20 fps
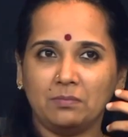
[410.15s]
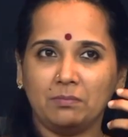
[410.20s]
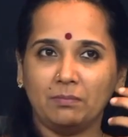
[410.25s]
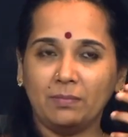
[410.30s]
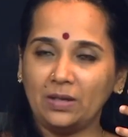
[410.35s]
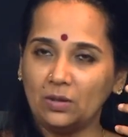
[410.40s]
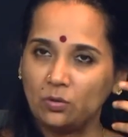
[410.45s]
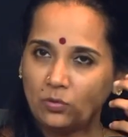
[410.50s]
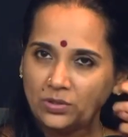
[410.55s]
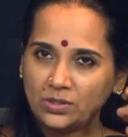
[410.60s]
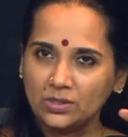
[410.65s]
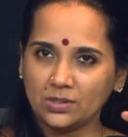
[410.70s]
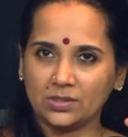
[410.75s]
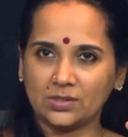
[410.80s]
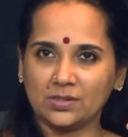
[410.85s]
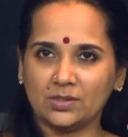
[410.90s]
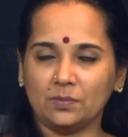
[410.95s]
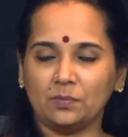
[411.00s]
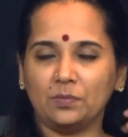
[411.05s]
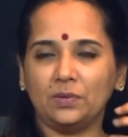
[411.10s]
melodic
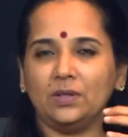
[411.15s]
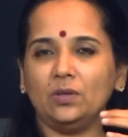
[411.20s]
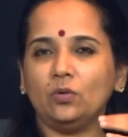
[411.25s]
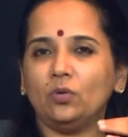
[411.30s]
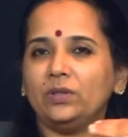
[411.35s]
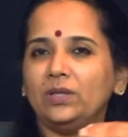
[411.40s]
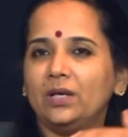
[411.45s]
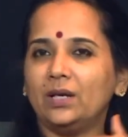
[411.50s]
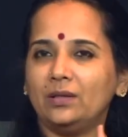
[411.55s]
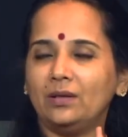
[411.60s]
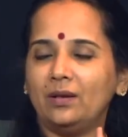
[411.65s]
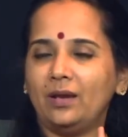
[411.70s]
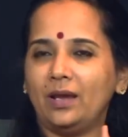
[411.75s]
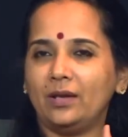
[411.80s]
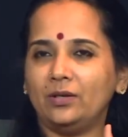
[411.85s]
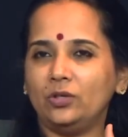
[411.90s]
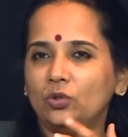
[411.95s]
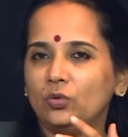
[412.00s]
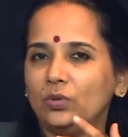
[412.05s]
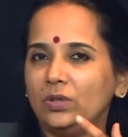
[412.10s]
discipline, on the other
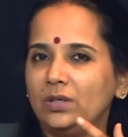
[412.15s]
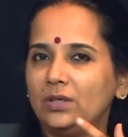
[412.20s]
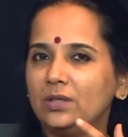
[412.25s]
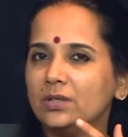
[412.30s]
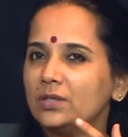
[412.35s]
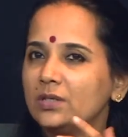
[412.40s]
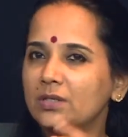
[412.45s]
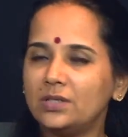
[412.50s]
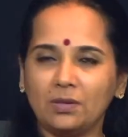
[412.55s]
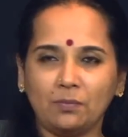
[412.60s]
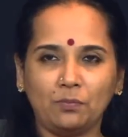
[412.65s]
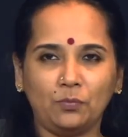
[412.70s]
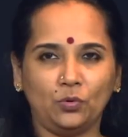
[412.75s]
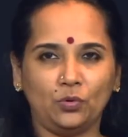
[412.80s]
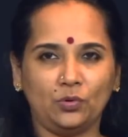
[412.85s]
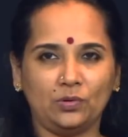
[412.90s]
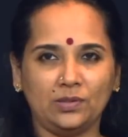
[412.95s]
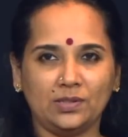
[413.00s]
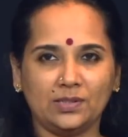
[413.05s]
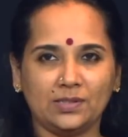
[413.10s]
hand you need
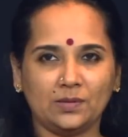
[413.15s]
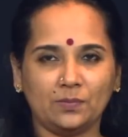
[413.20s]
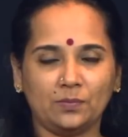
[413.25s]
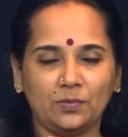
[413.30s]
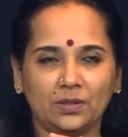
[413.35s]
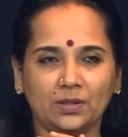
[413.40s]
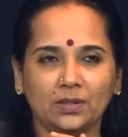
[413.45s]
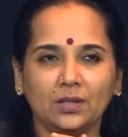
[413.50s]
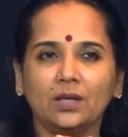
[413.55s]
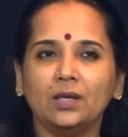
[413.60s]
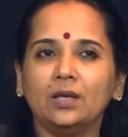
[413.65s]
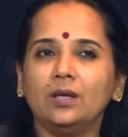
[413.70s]
temporal discipline.